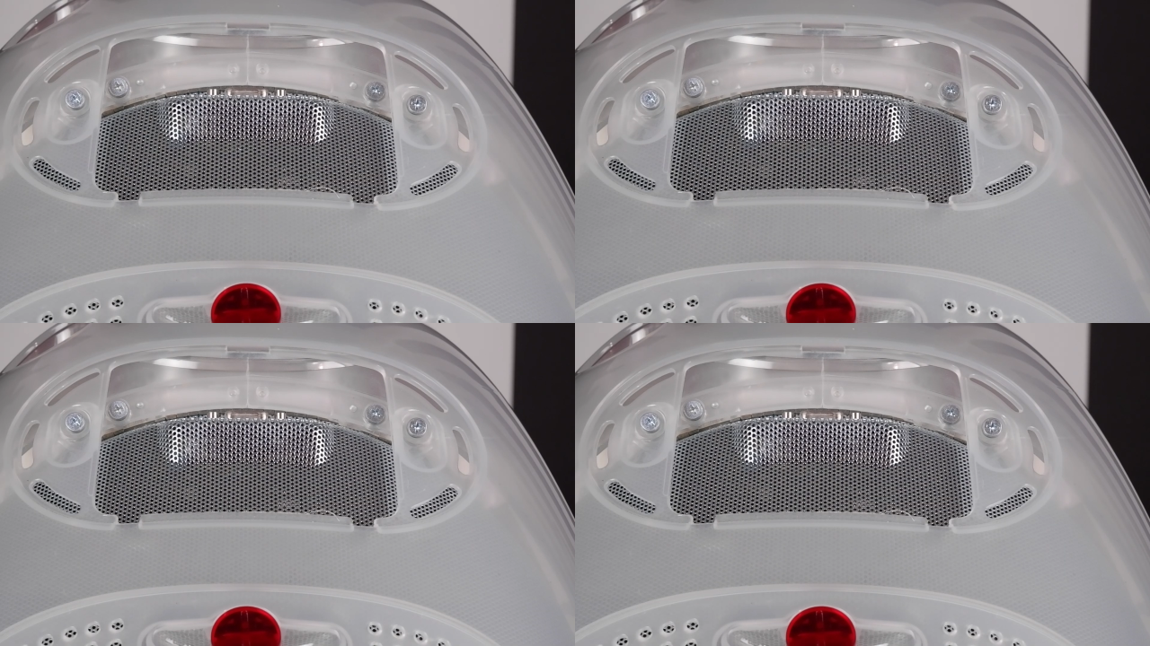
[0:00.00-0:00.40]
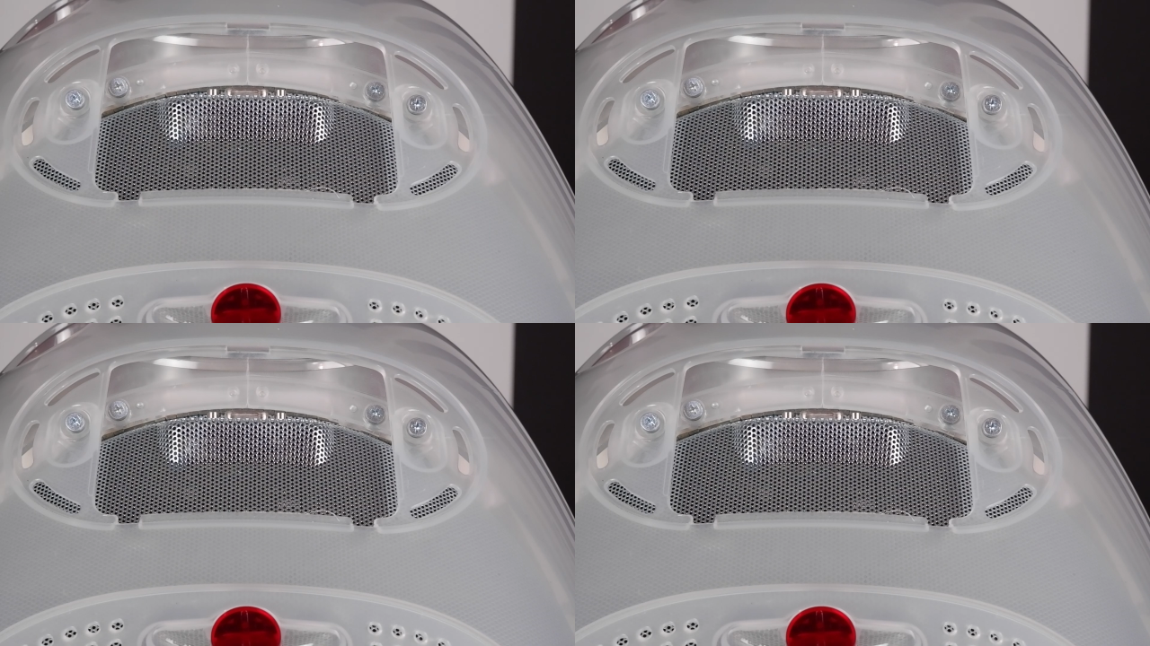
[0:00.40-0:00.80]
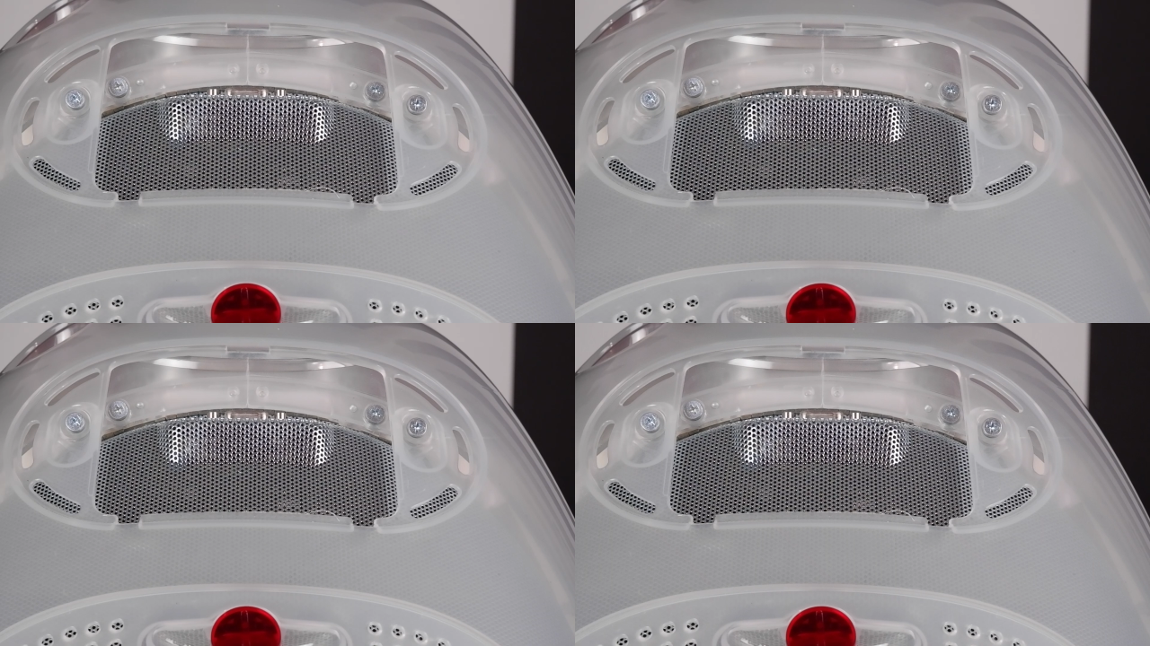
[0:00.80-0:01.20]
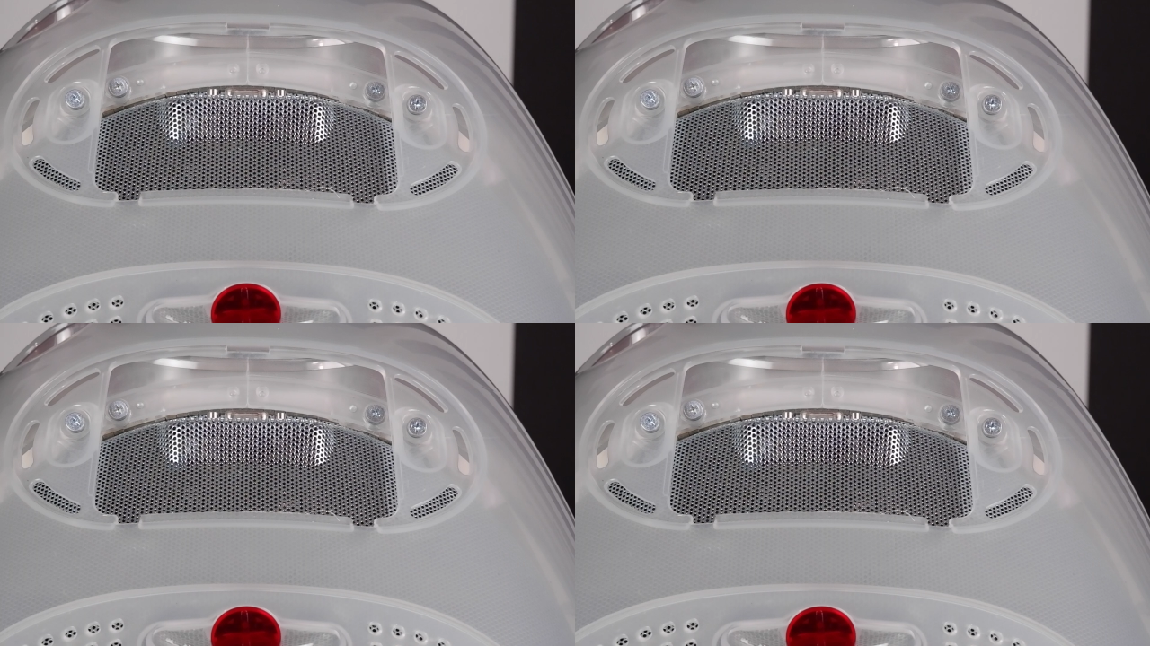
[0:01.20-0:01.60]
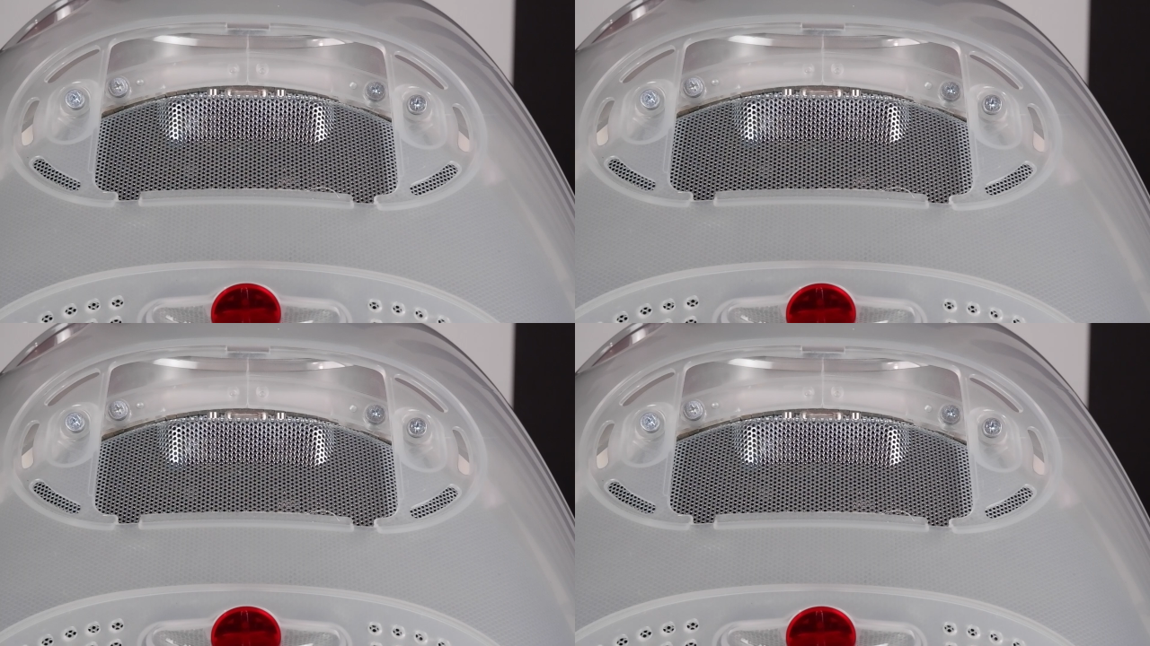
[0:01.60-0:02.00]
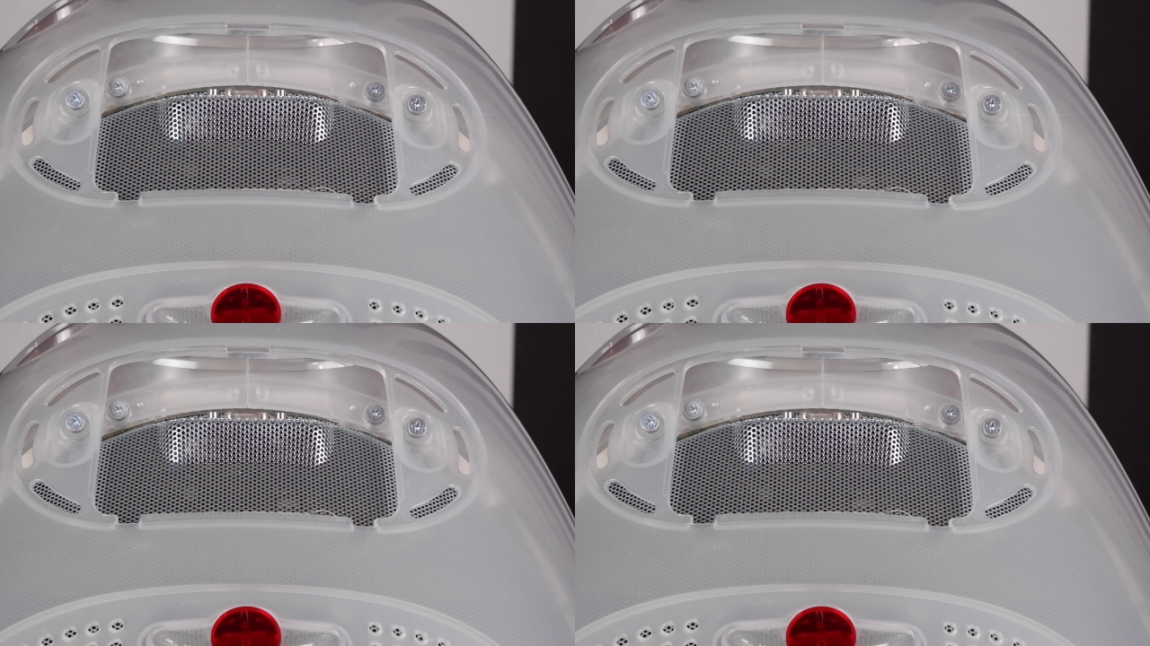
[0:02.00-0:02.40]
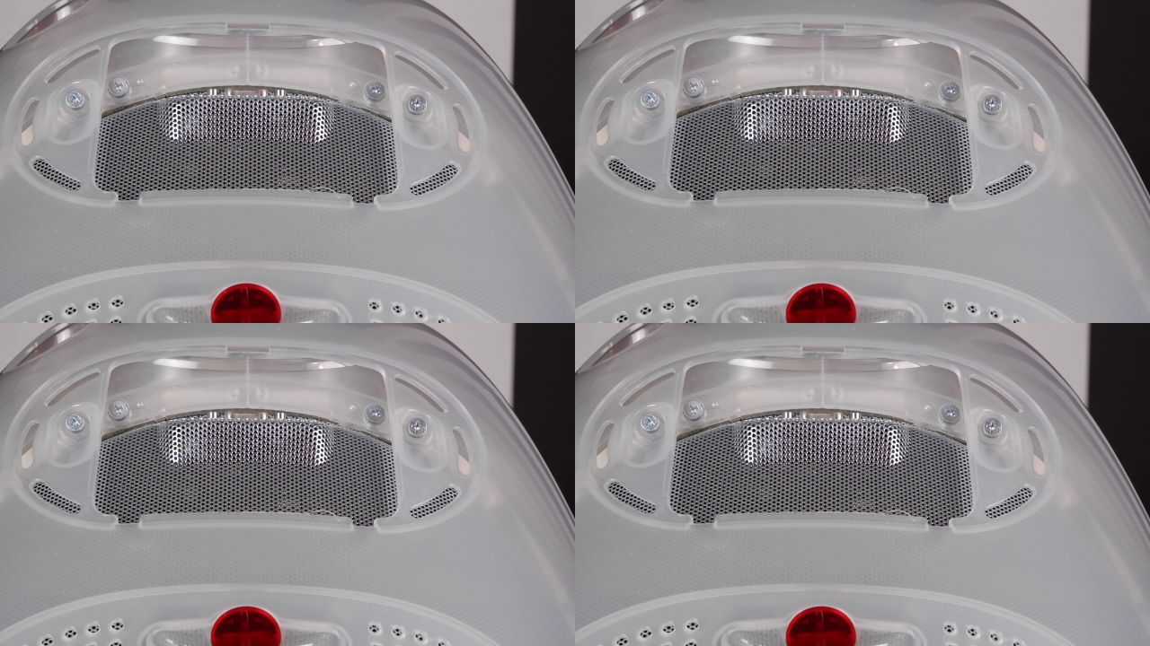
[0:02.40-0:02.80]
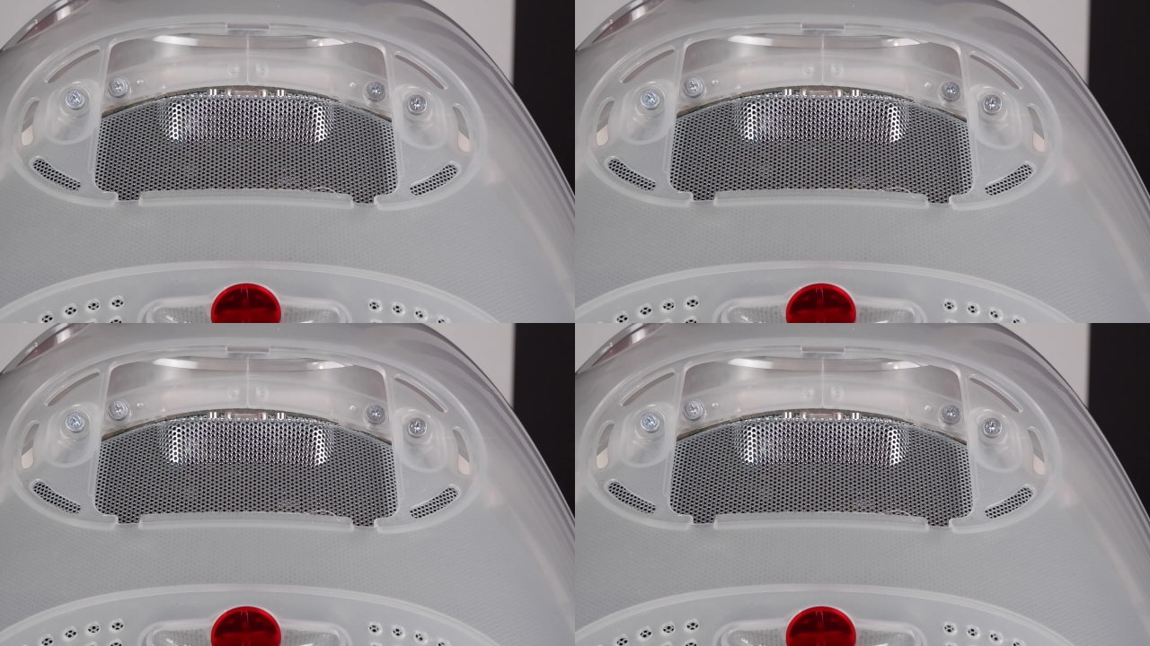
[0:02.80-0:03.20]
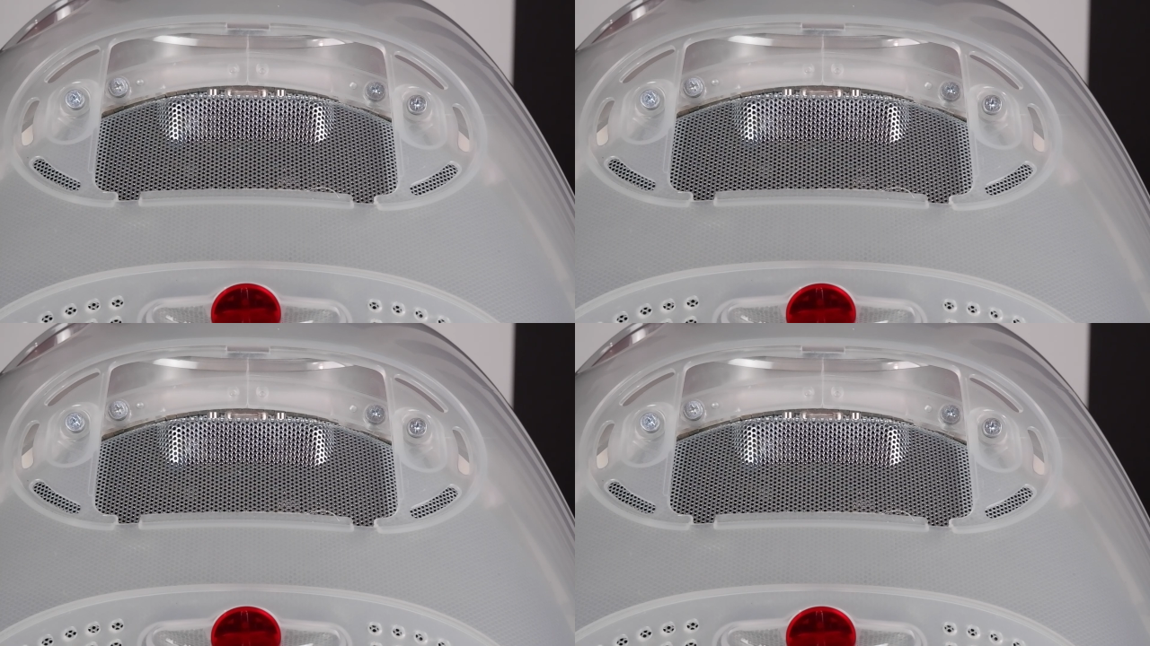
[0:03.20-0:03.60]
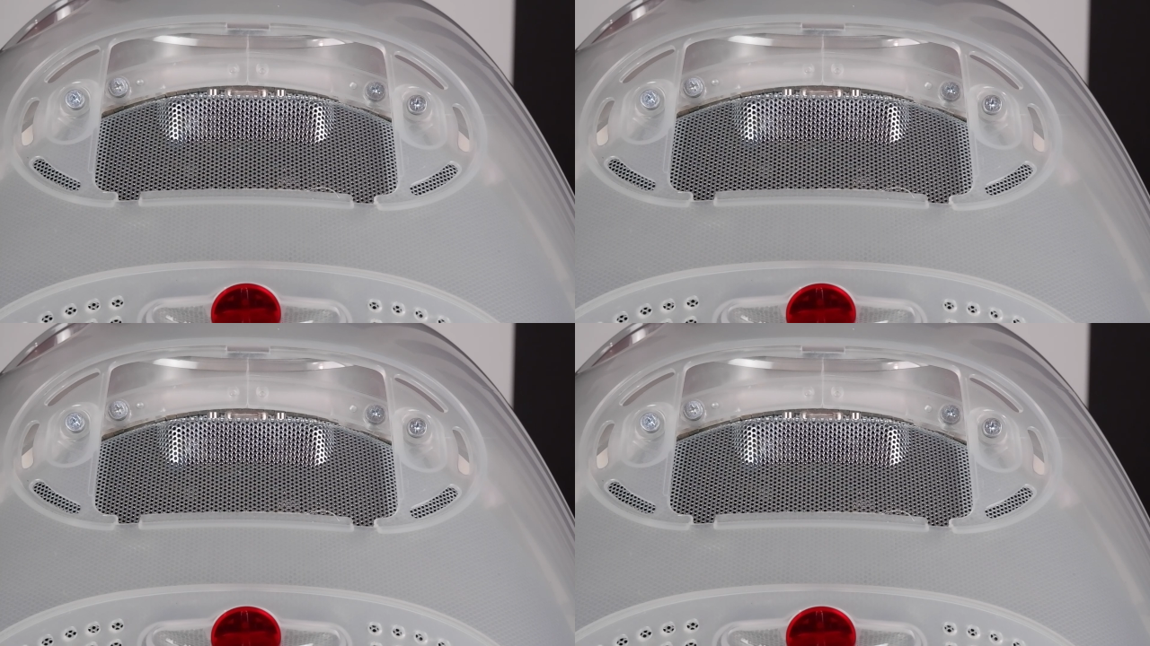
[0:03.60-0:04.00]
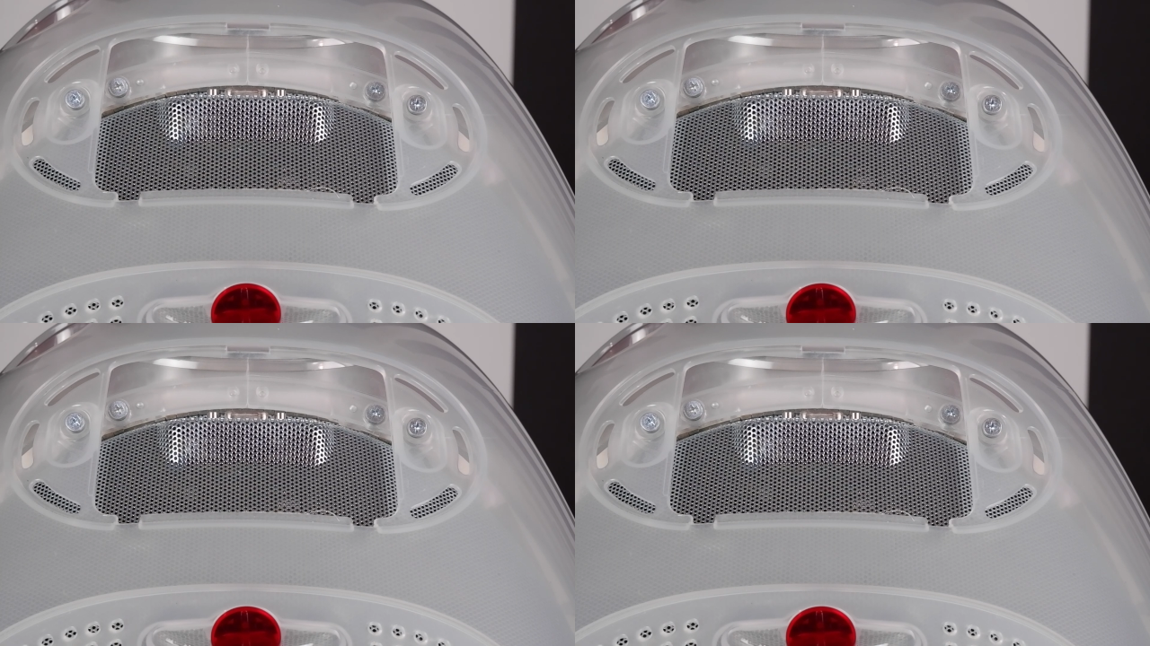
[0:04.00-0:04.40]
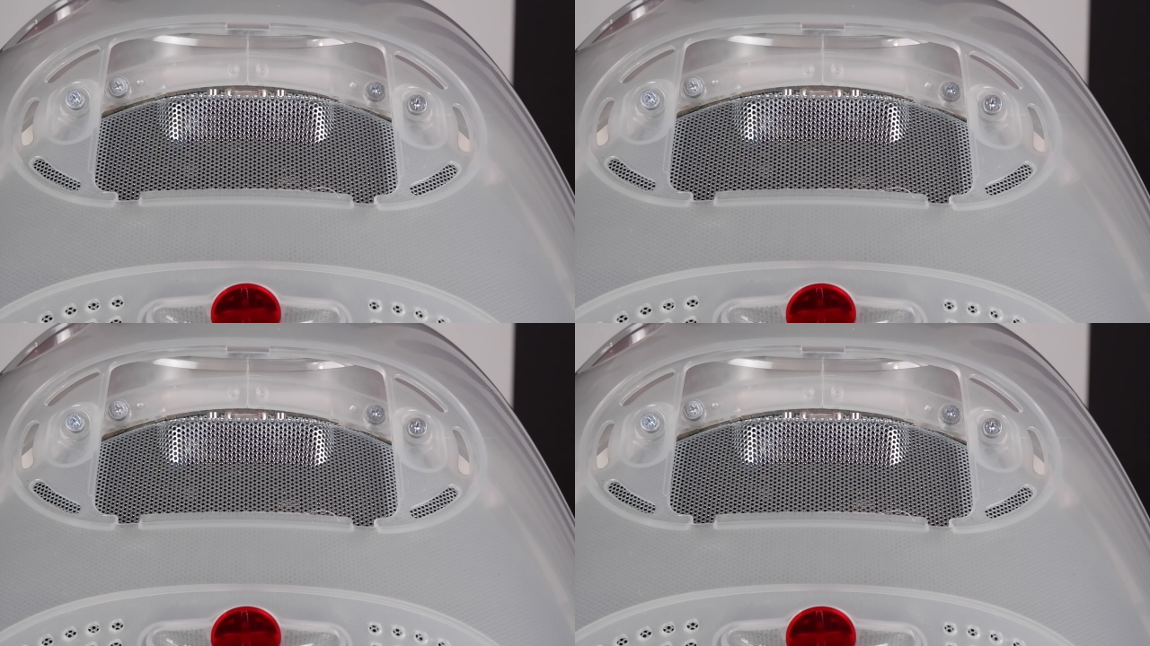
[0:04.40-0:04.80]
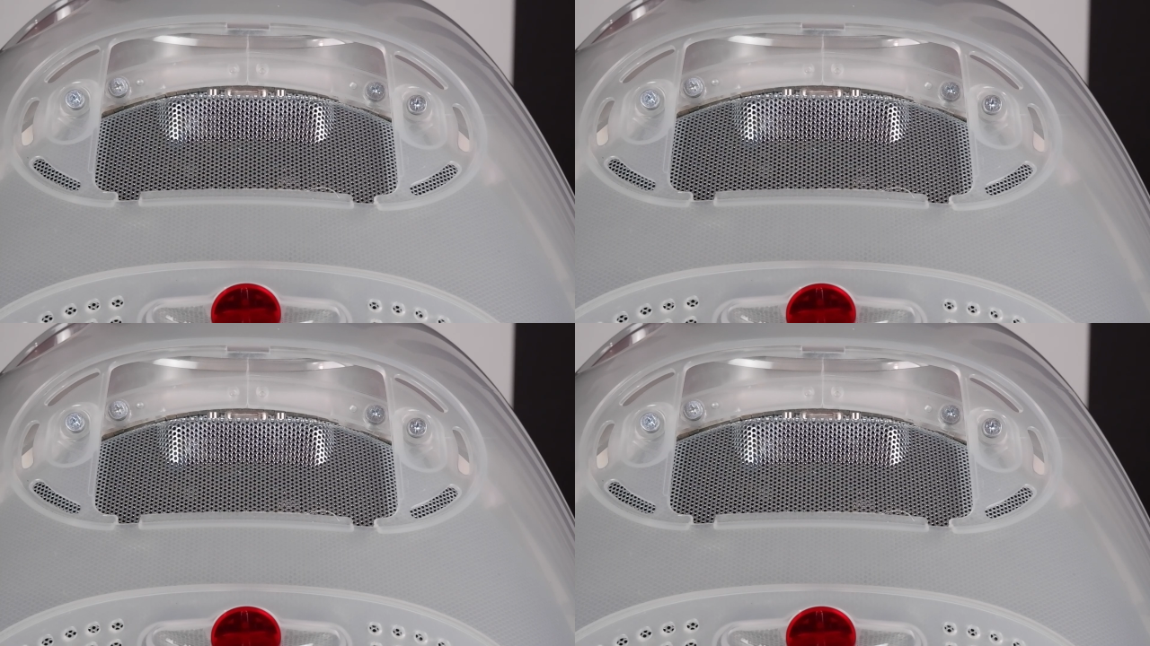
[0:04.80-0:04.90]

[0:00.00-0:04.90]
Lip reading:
No face is visible, so there are no lips to read.